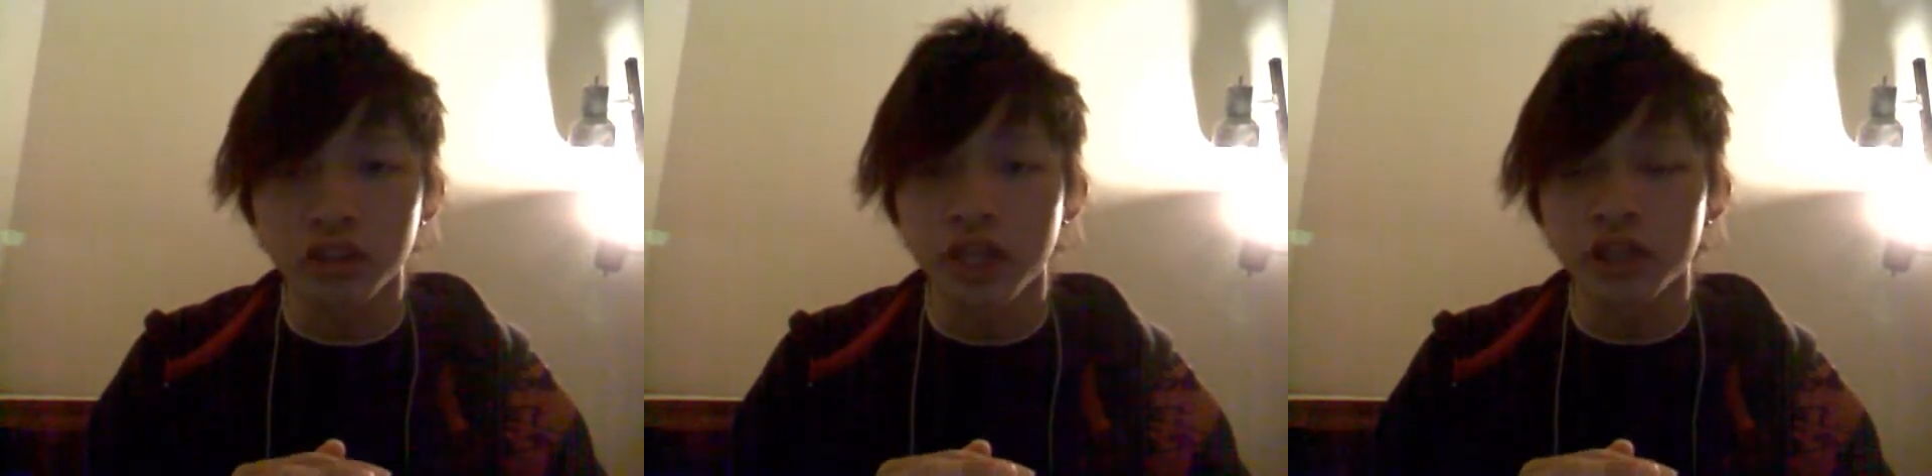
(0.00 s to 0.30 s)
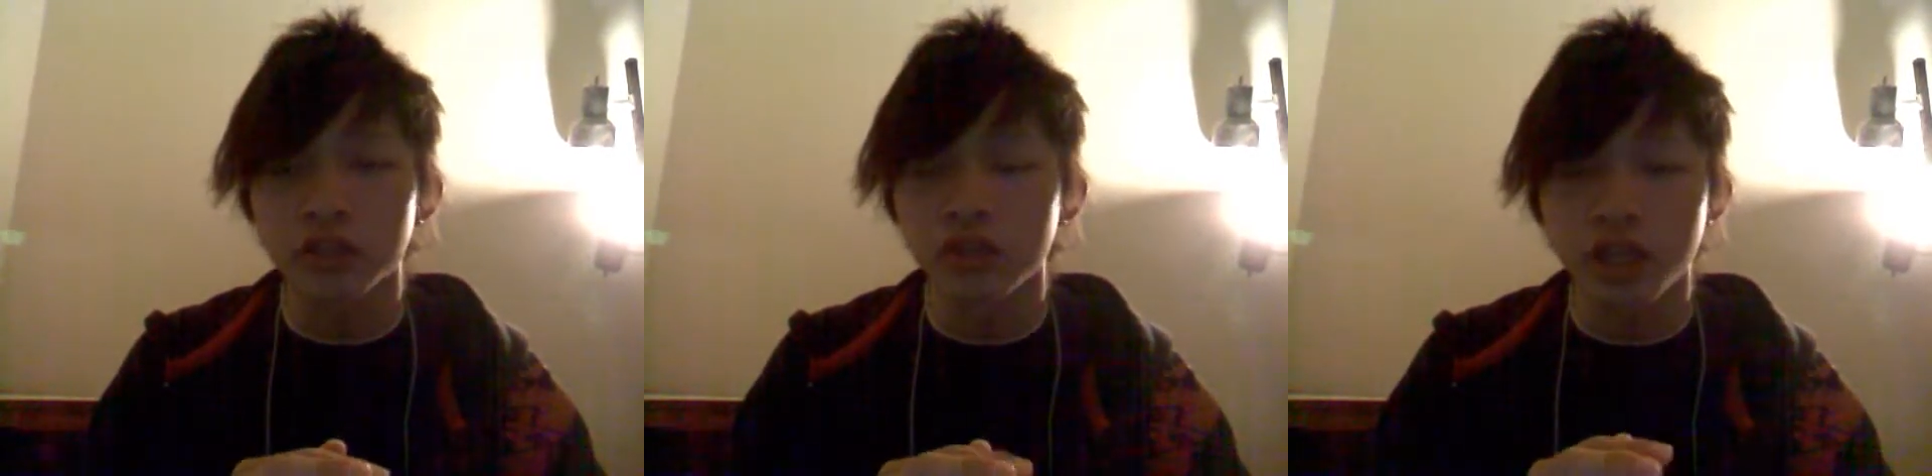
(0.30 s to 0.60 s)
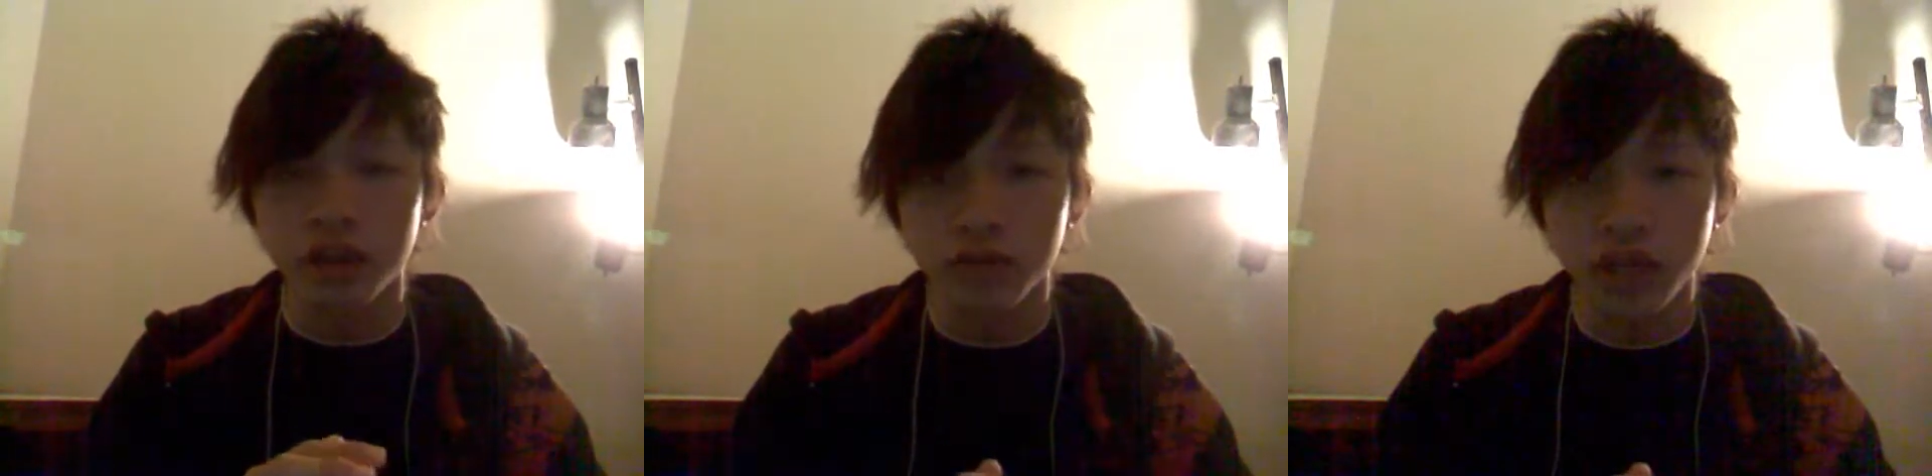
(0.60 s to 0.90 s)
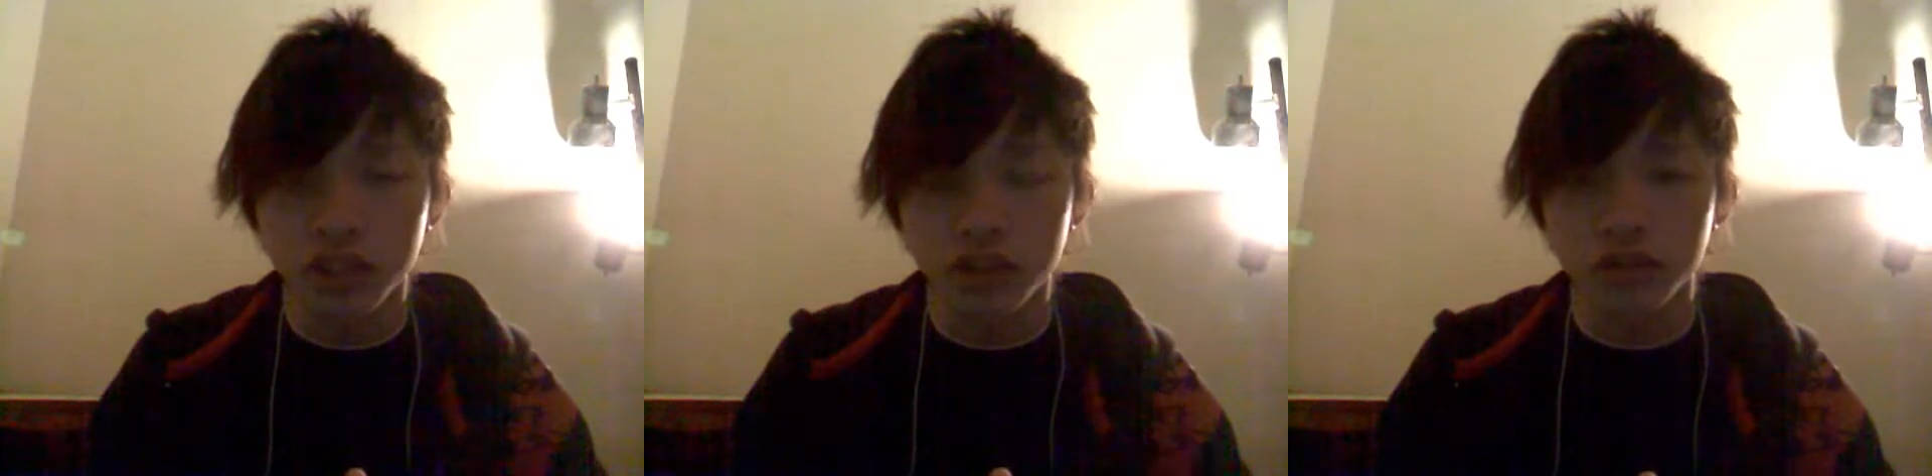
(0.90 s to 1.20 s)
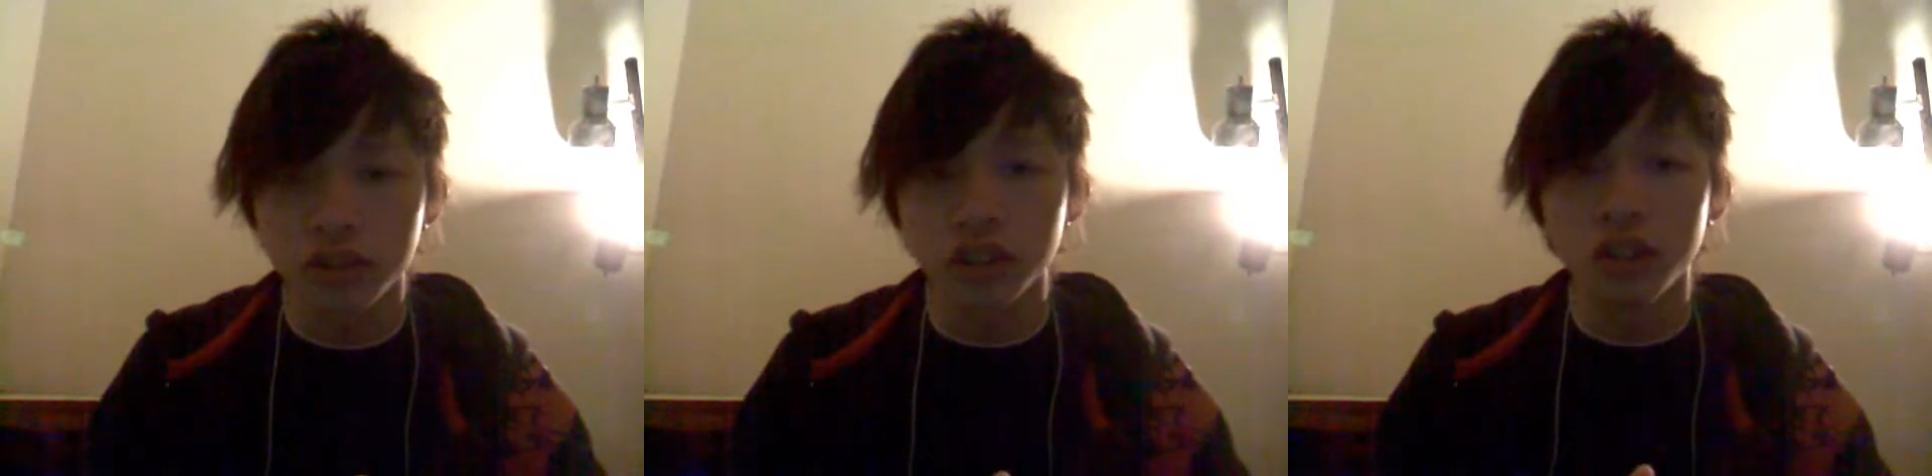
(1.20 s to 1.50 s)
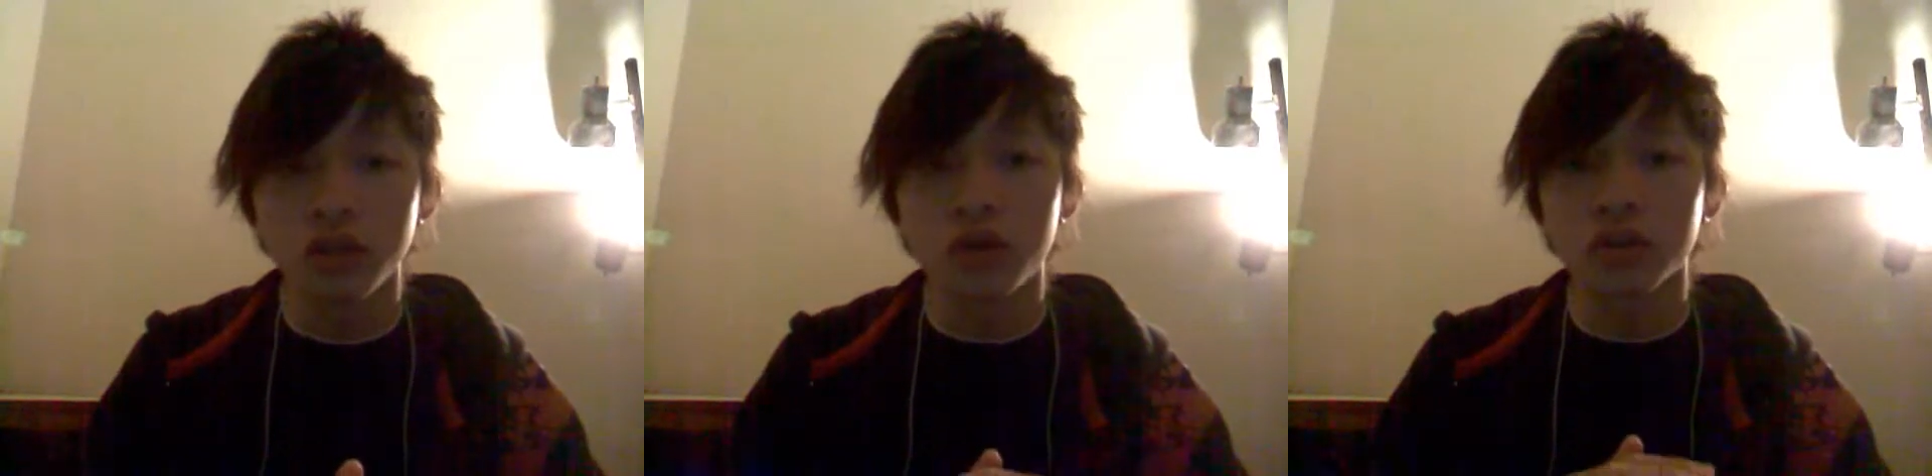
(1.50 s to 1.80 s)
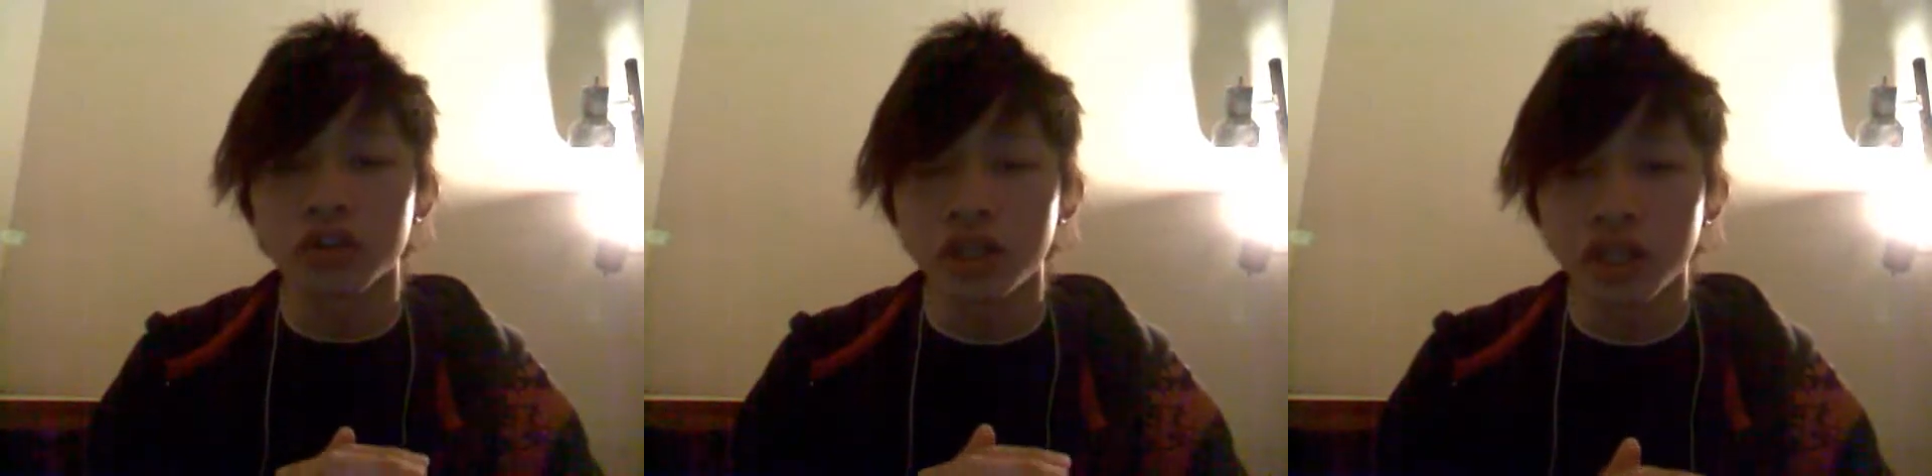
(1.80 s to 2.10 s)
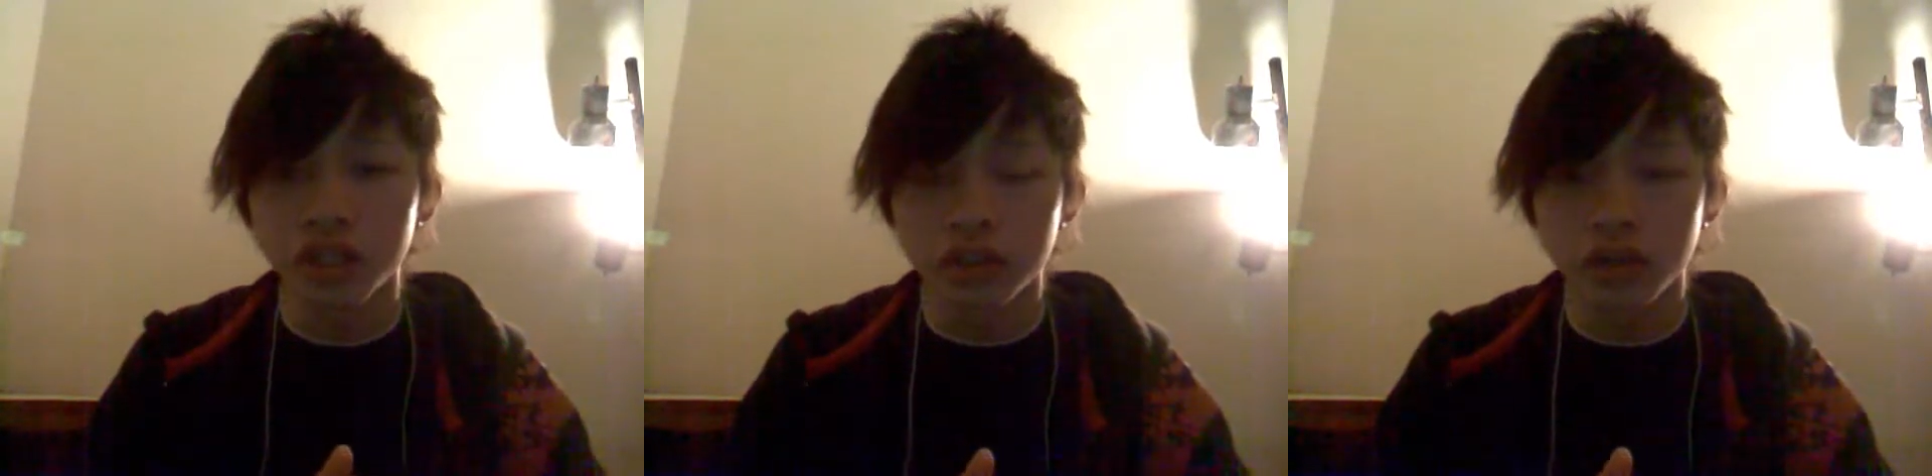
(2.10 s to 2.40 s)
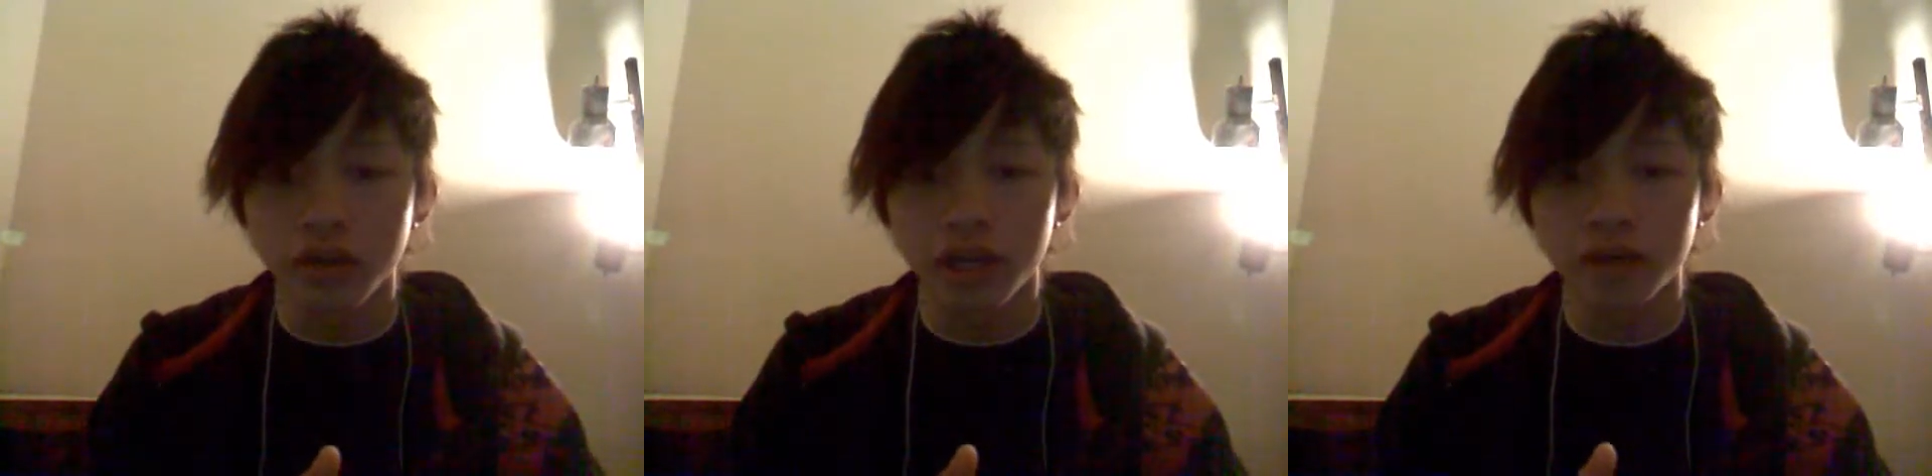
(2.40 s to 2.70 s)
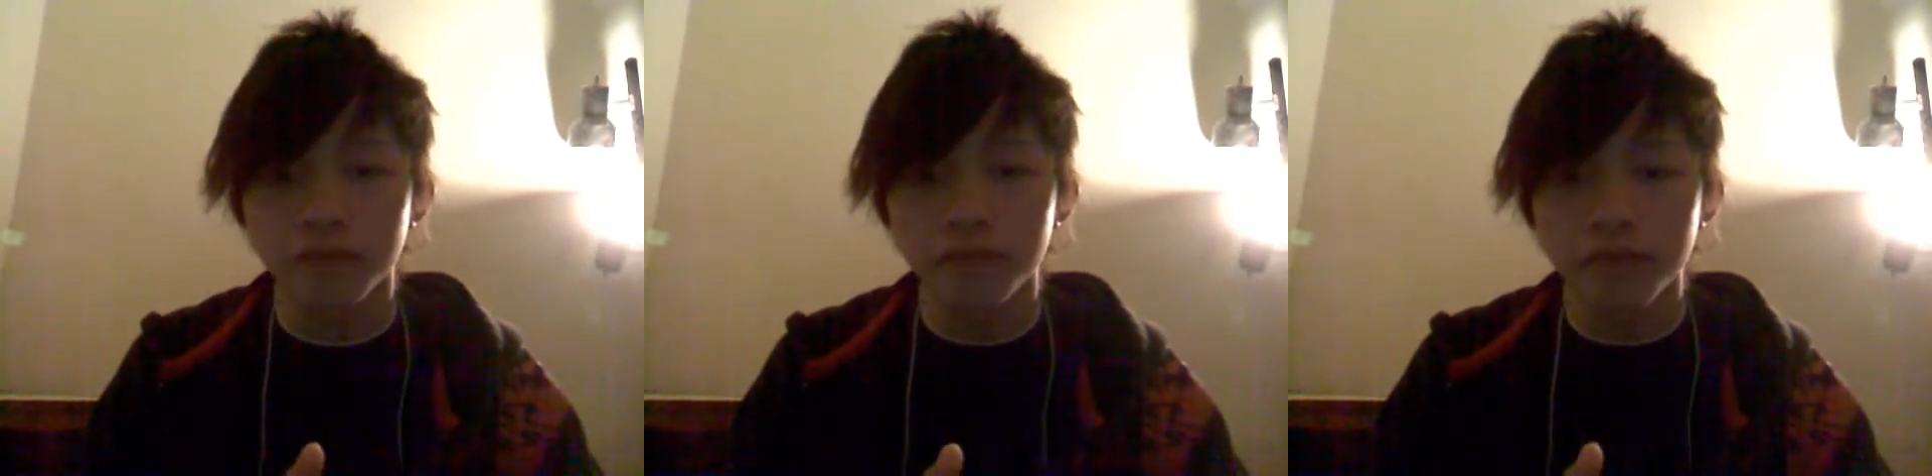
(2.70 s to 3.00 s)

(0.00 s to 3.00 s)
as you can so they can't react to it, or you're trying to hit it to the ground.